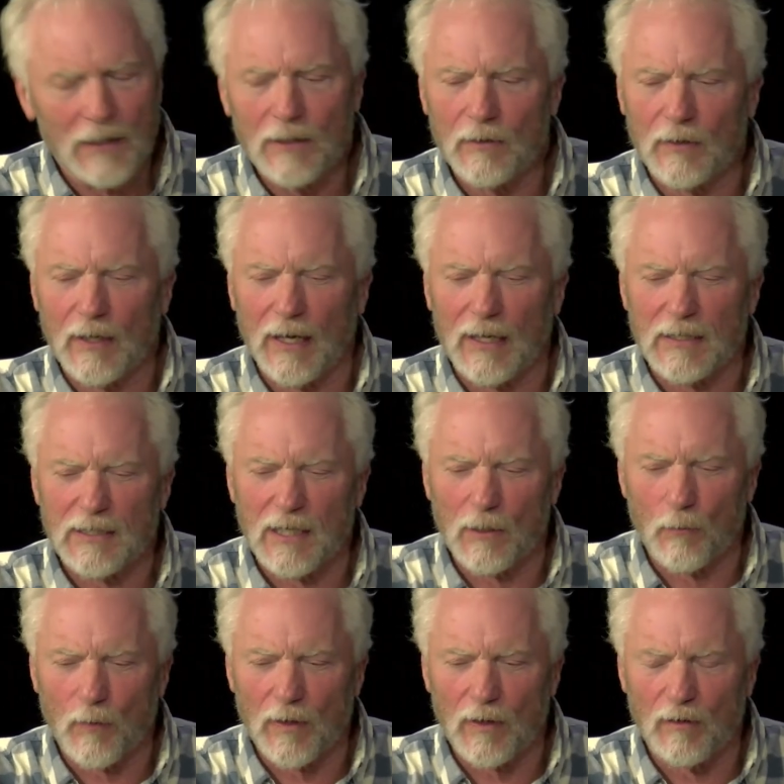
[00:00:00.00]
You can't
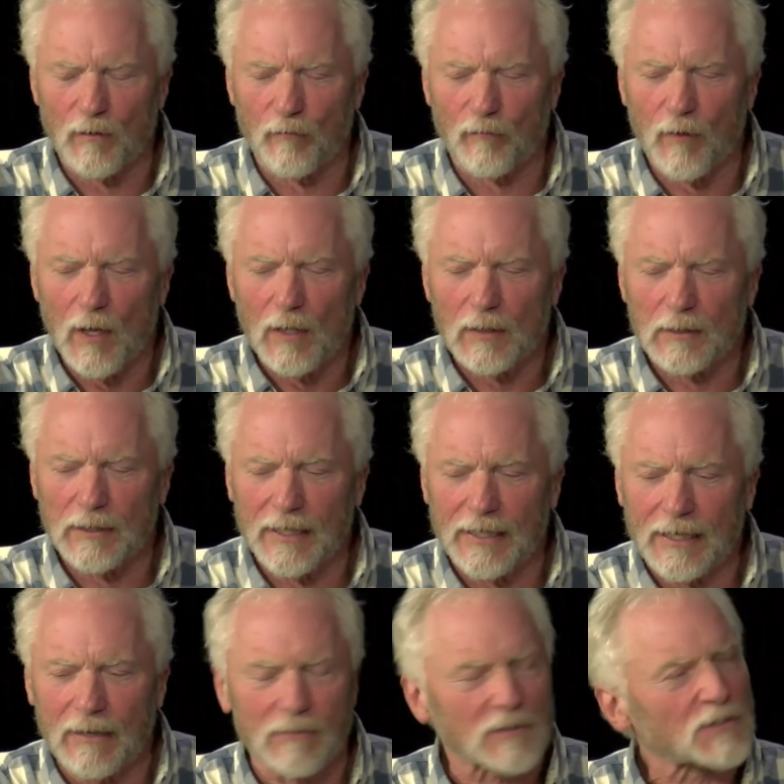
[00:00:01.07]
tell whether you've
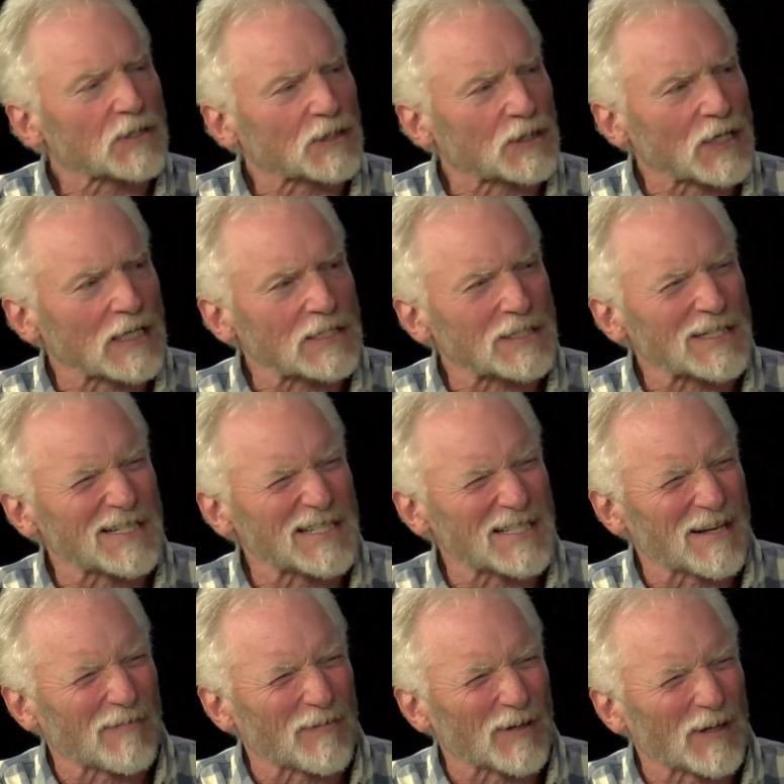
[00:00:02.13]
laid out suggestions
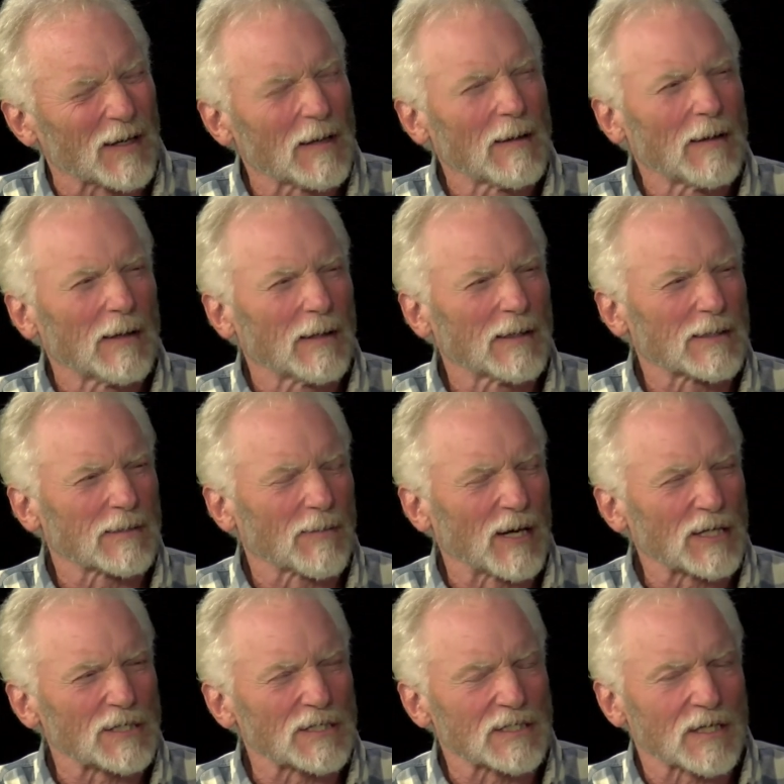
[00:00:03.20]
of it,
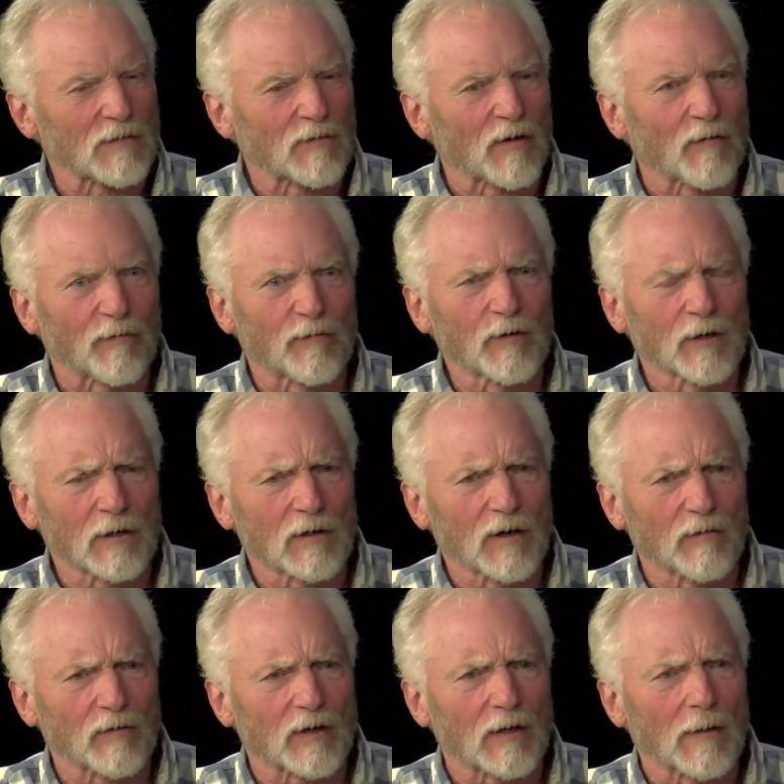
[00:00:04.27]
intimations of it, fear
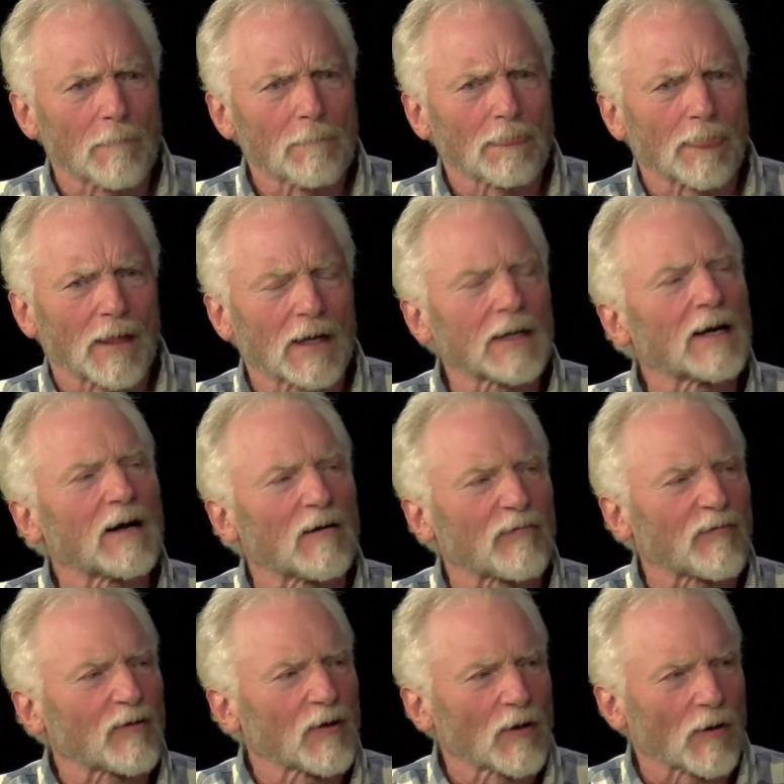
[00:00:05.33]
of it
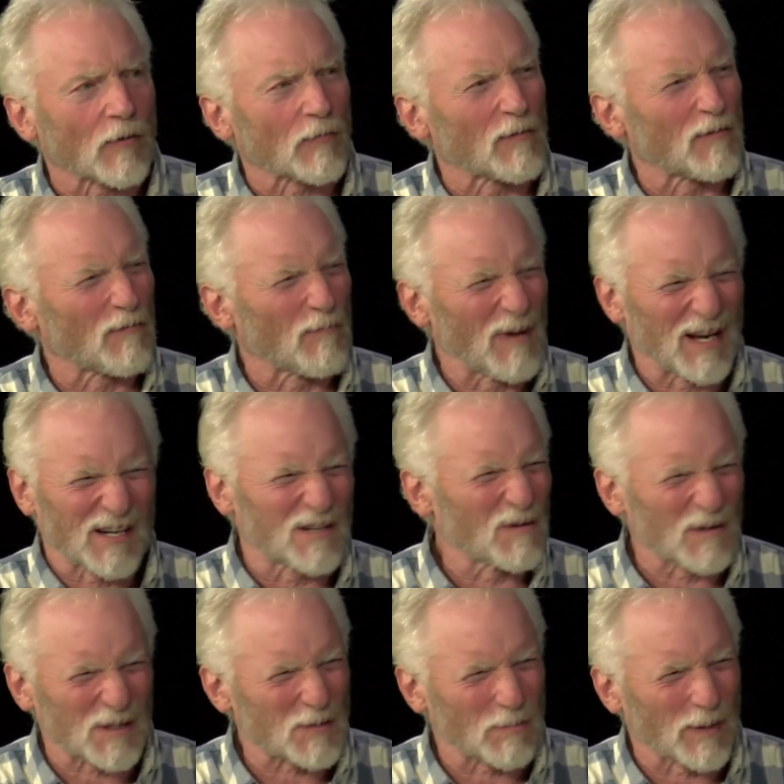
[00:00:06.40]
enough, or whether you've made it
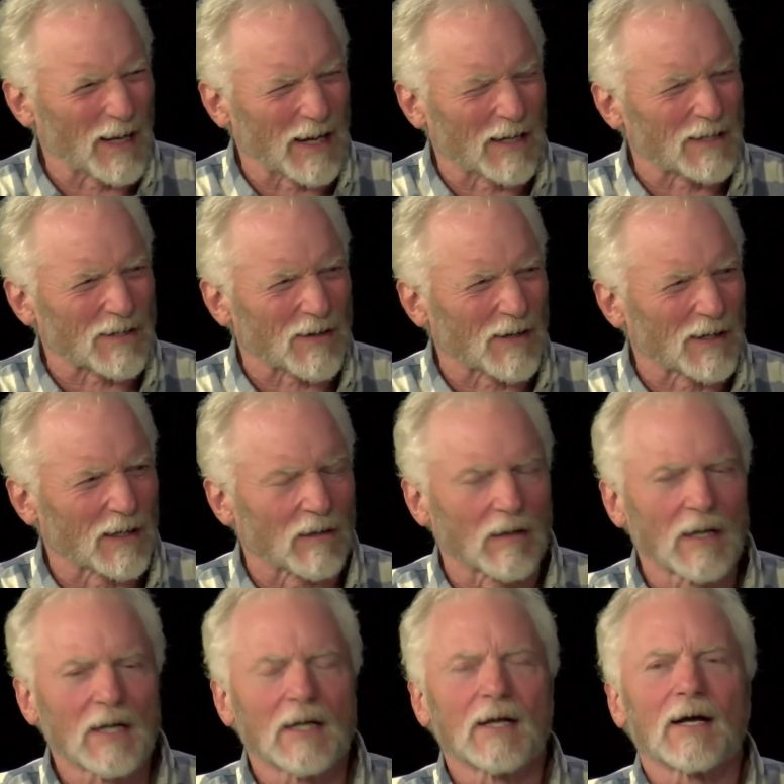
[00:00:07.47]
too explanatory. You
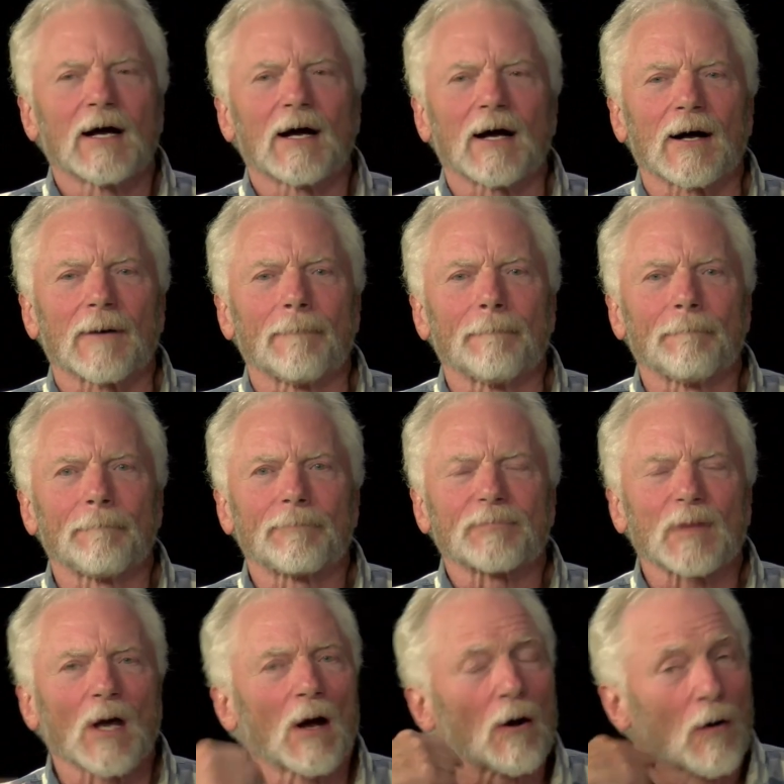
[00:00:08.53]
know. um,
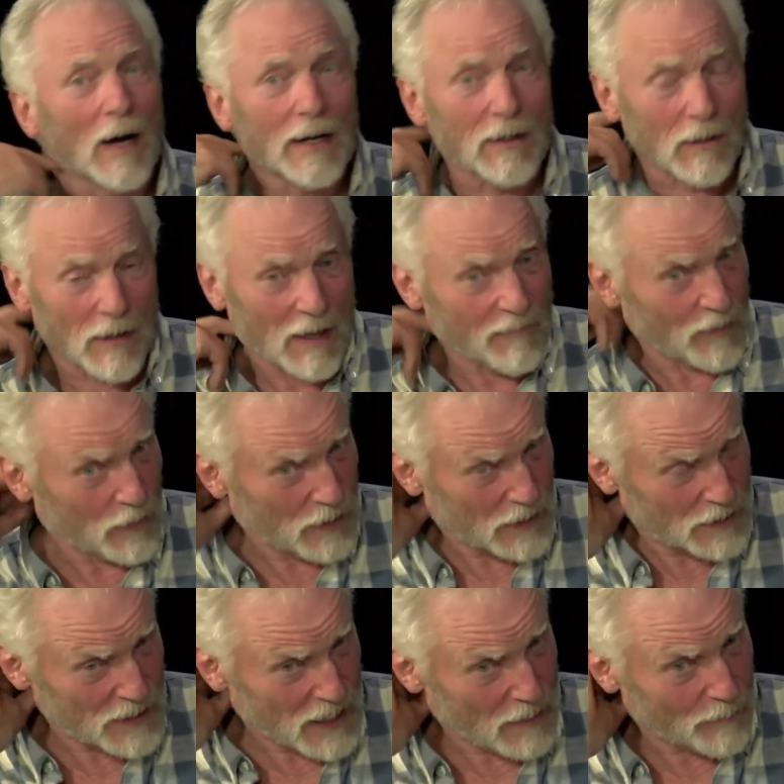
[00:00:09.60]
oh, I know, I have a good
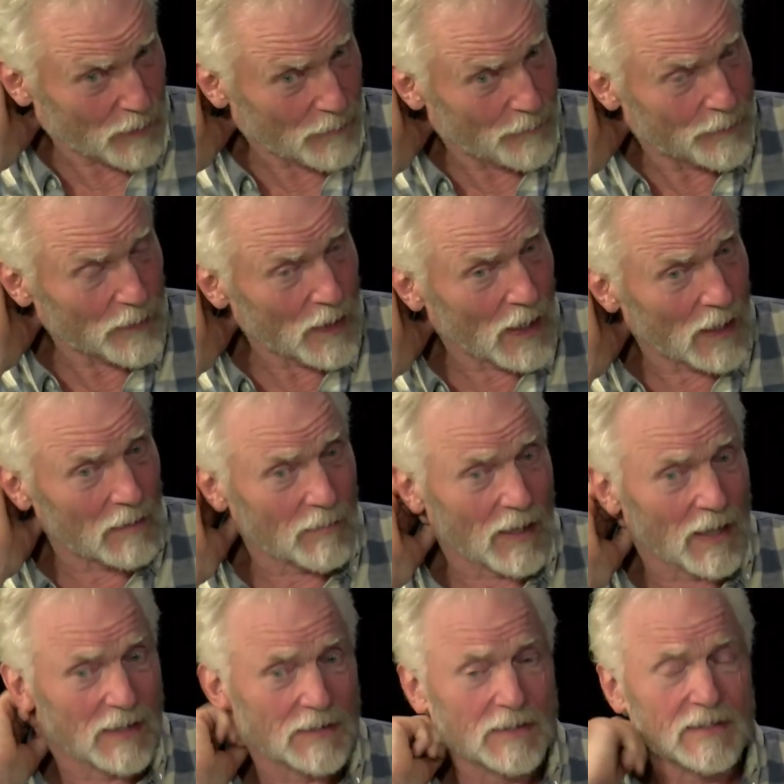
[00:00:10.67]
example. On
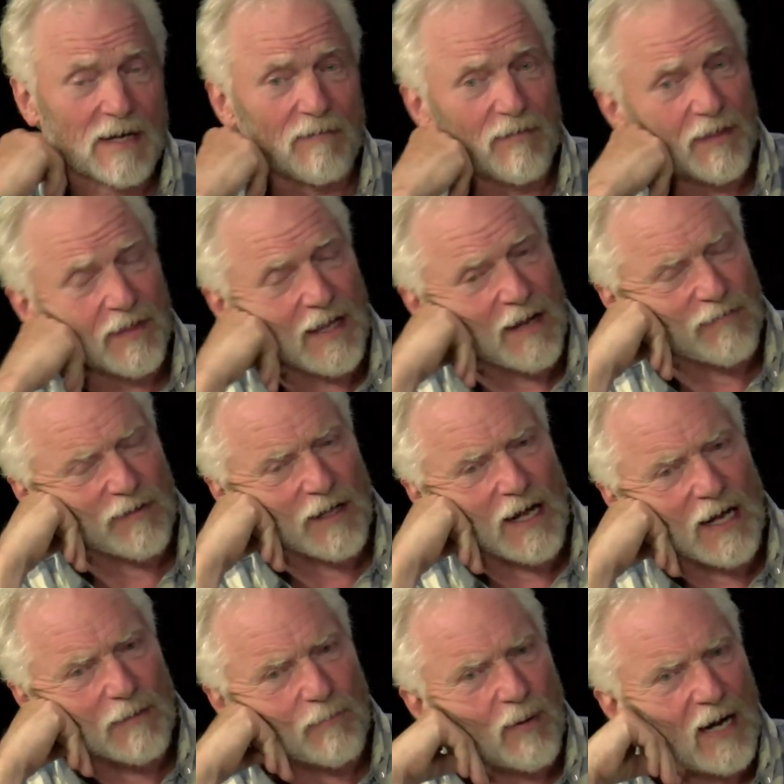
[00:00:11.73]
my seventh novel,
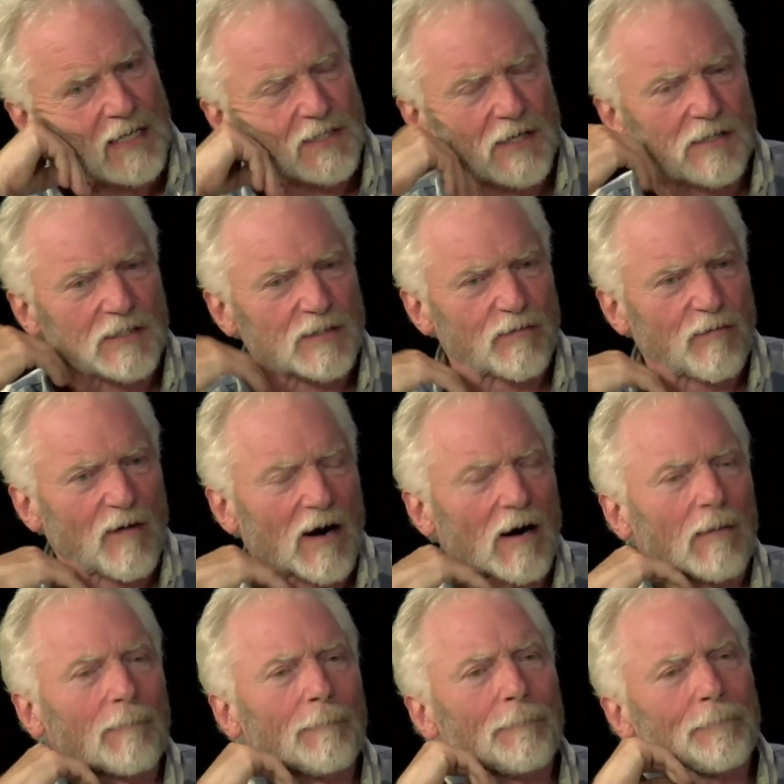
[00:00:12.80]
On Brassard's Farm,